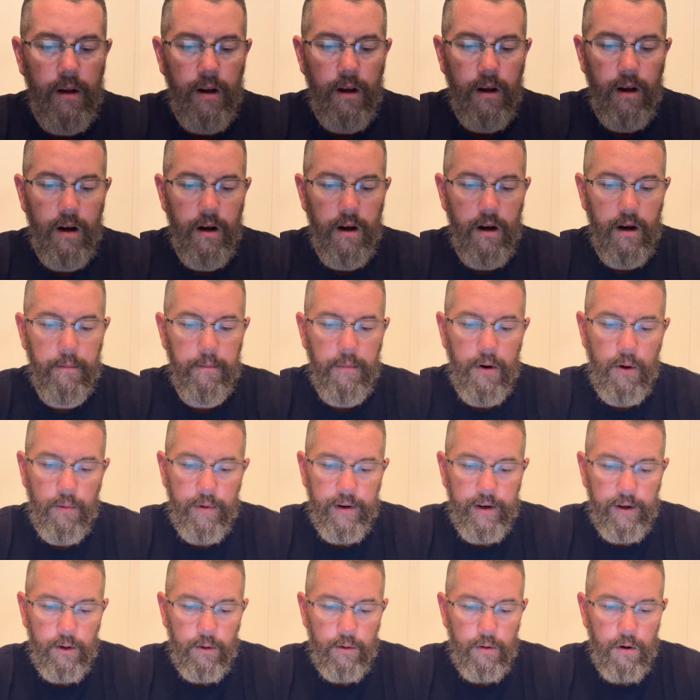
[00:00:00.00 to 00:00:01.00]
But
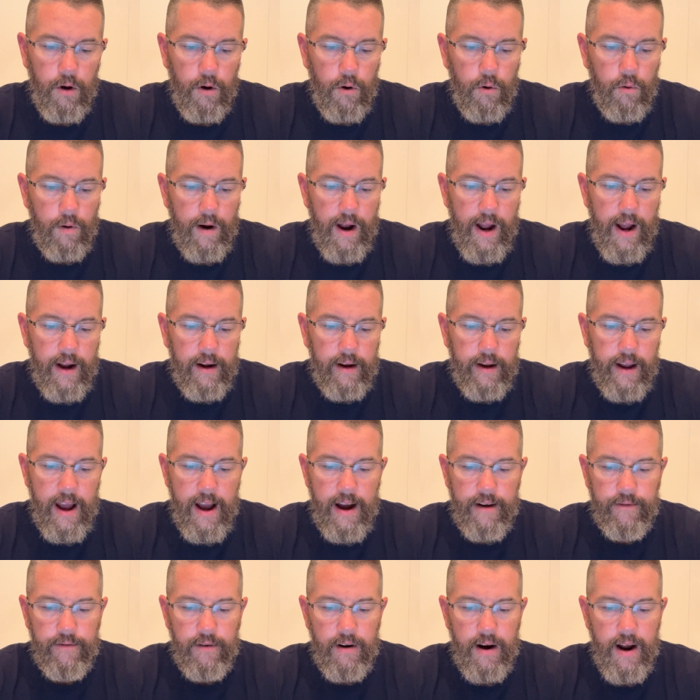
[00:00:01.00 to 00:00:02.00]
we can do whole rack,
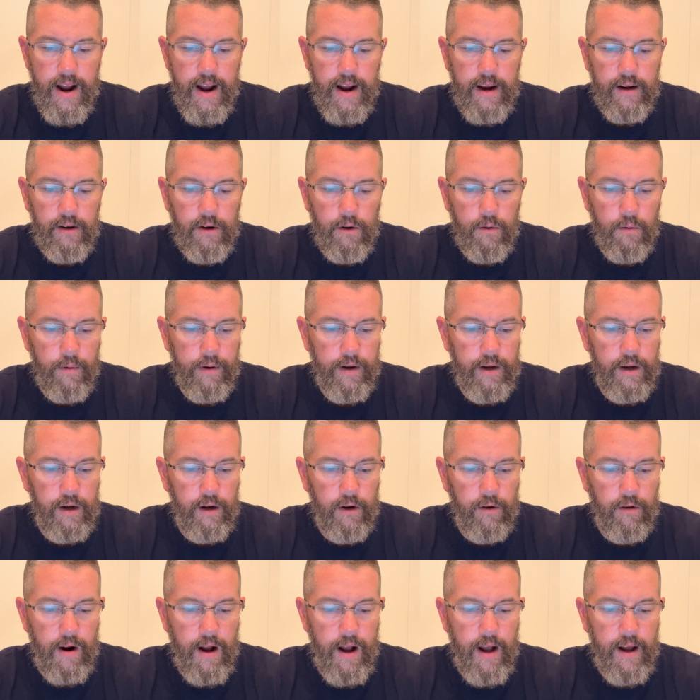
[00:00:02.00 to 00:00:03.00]
half rack, or we
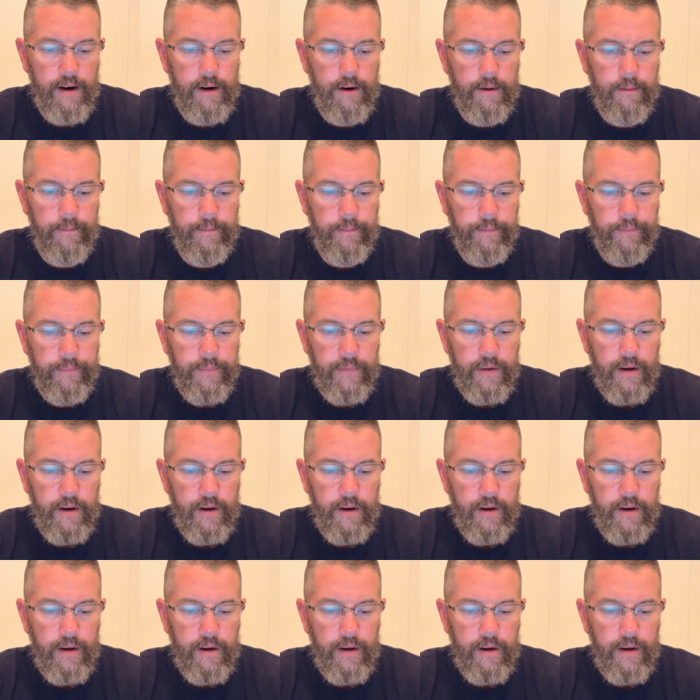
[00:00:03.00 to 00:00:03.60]
can grind them.